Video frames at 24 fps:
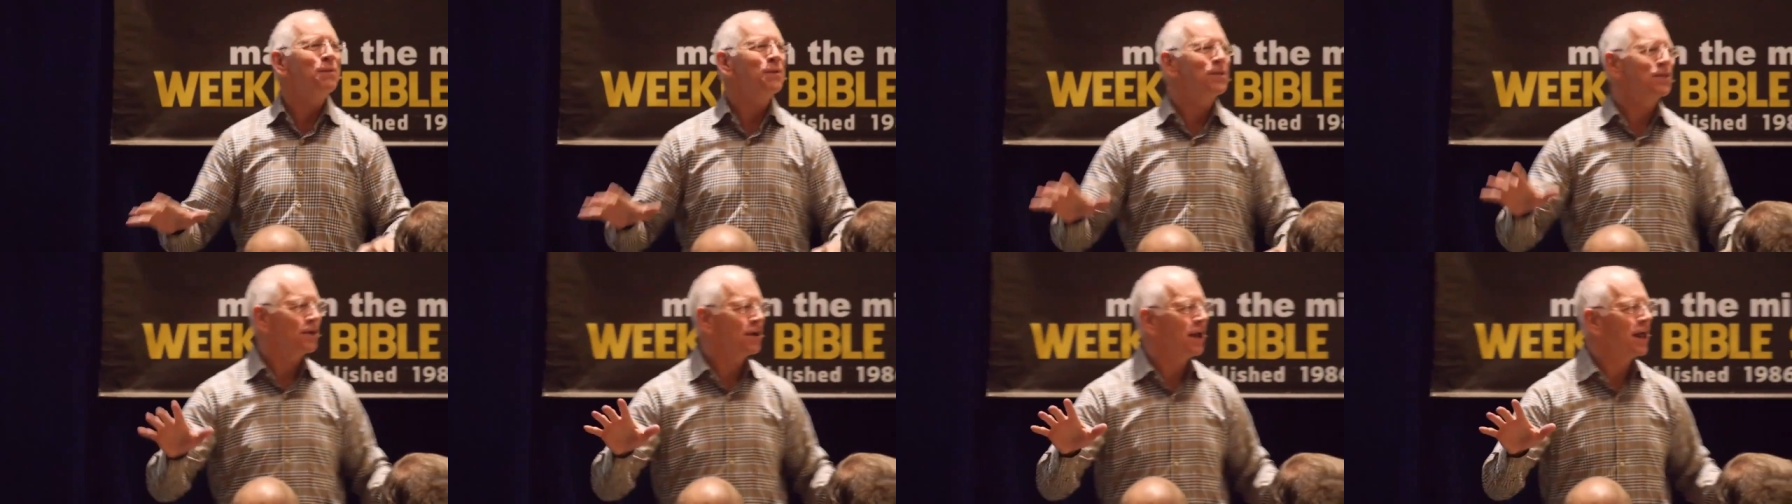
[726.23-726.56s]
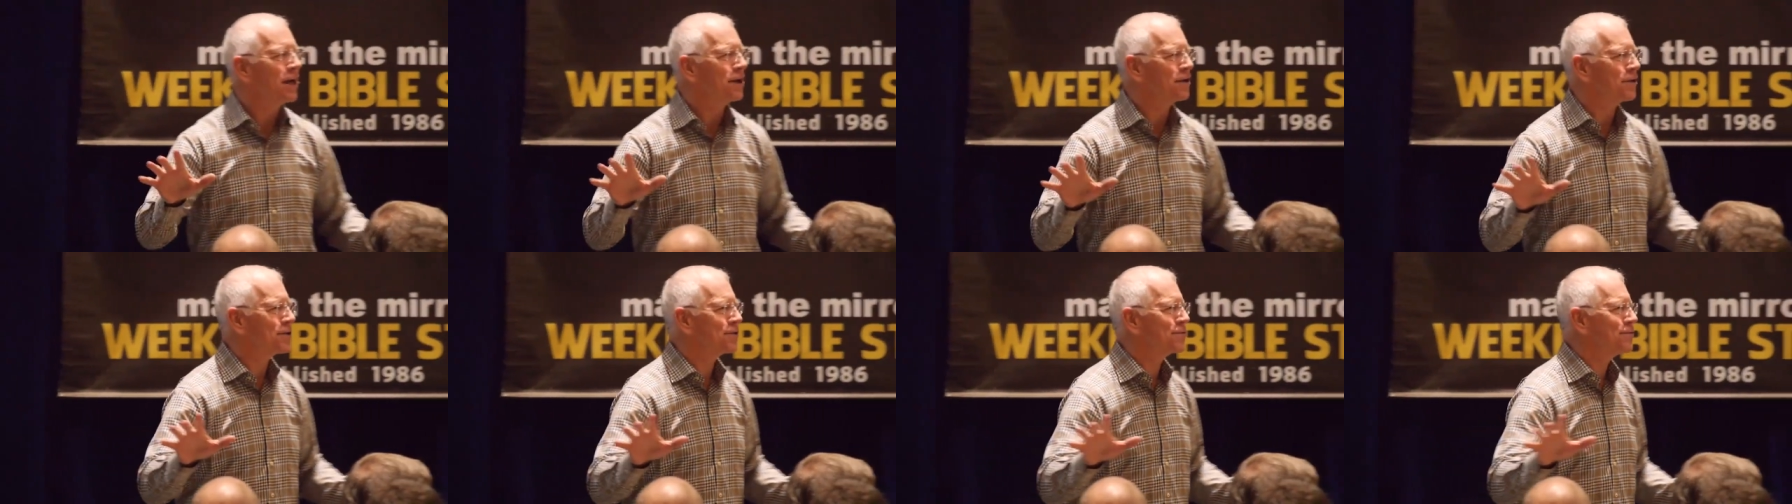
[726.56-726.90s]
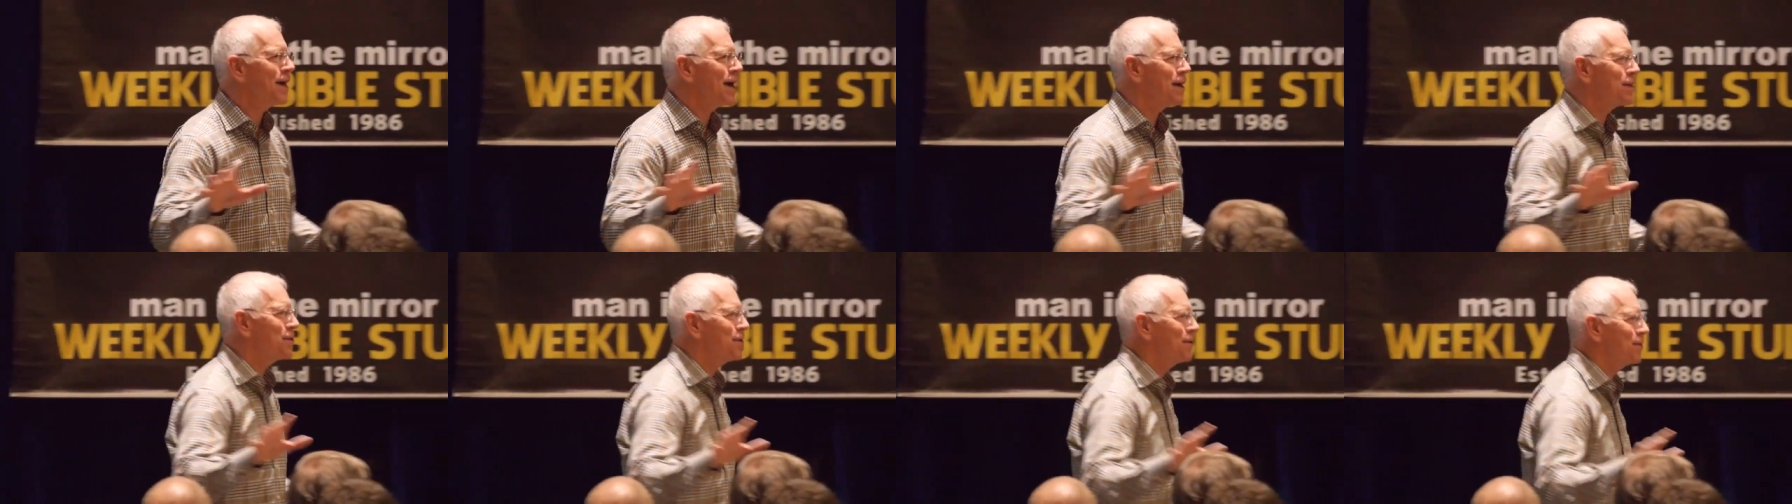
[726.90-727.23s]
but there are a lot of
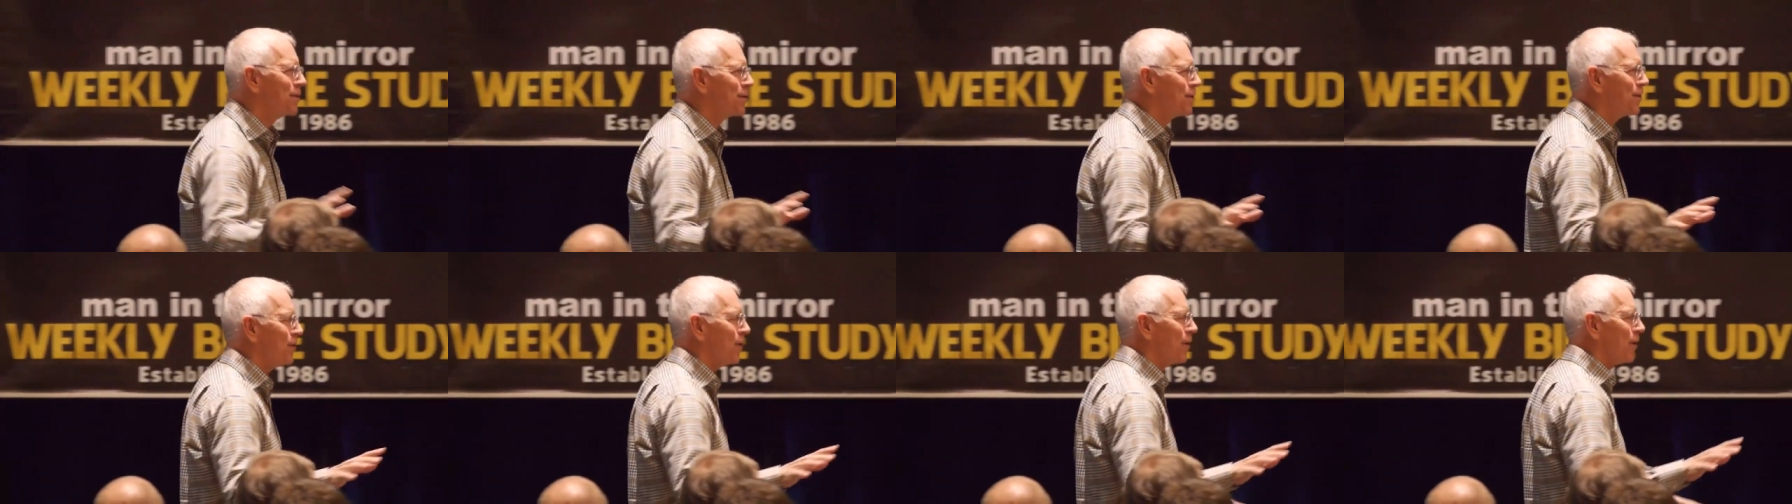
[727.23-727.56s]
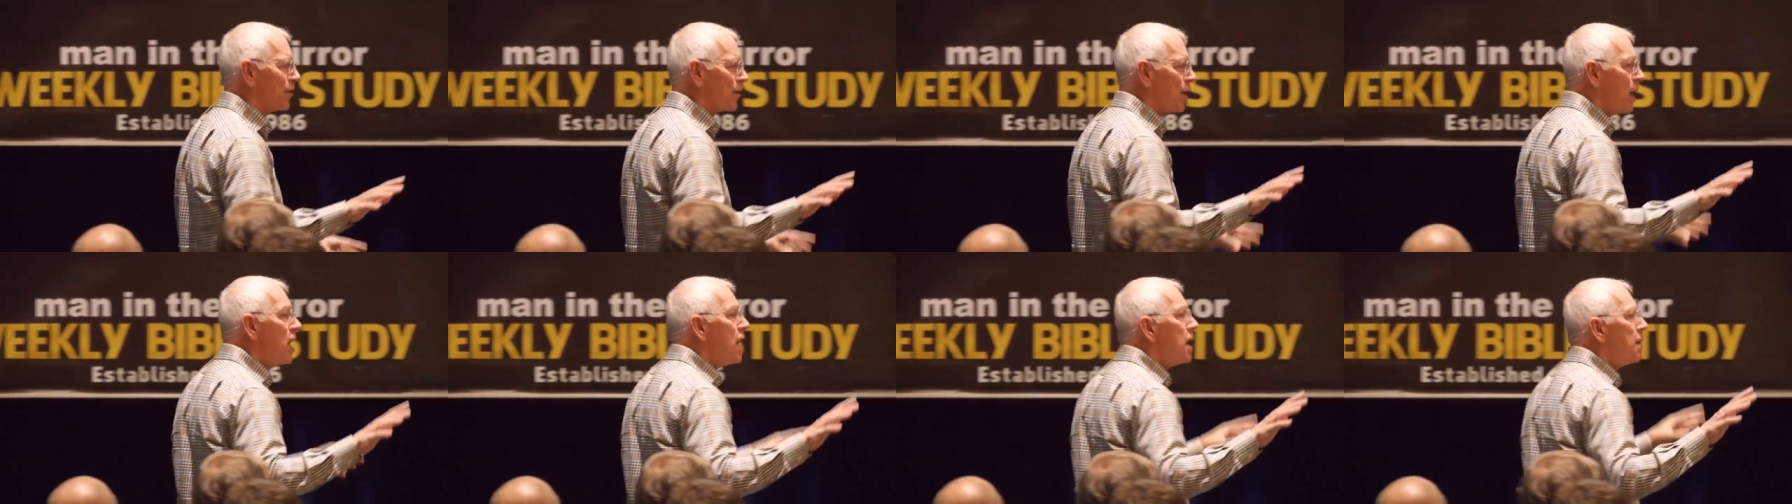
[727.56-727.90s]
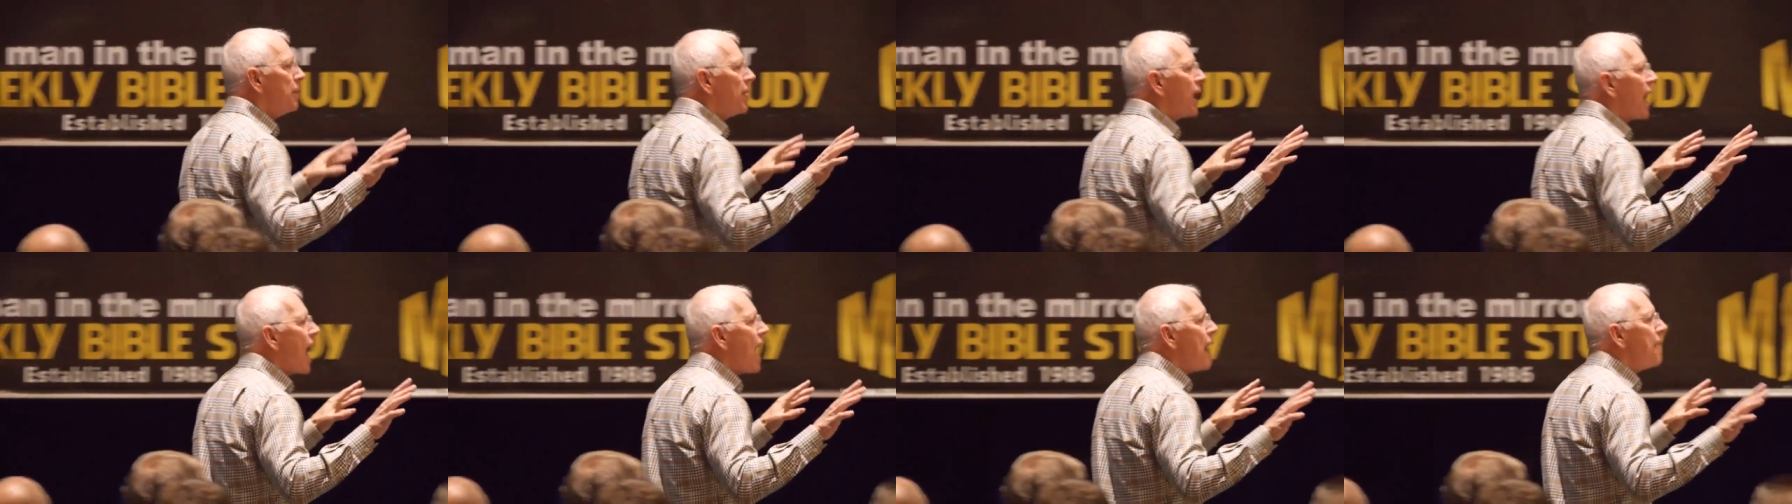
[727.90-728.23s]
distractions, of course.
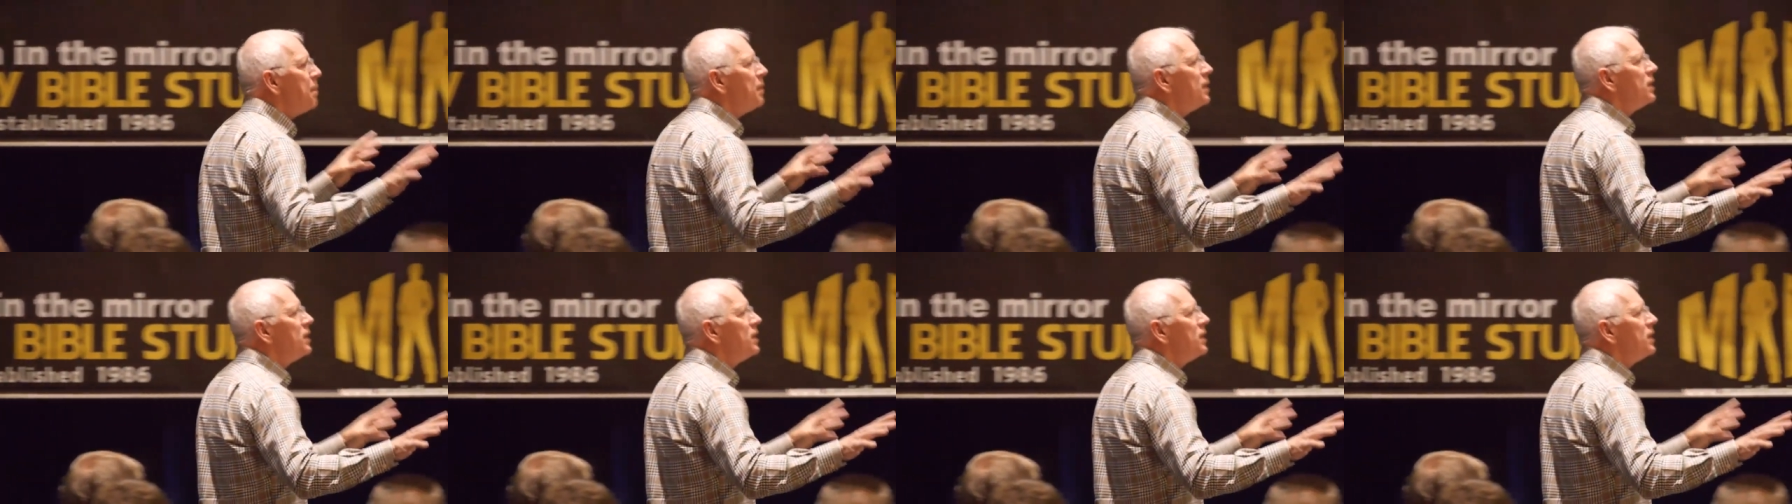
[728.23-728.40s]
But I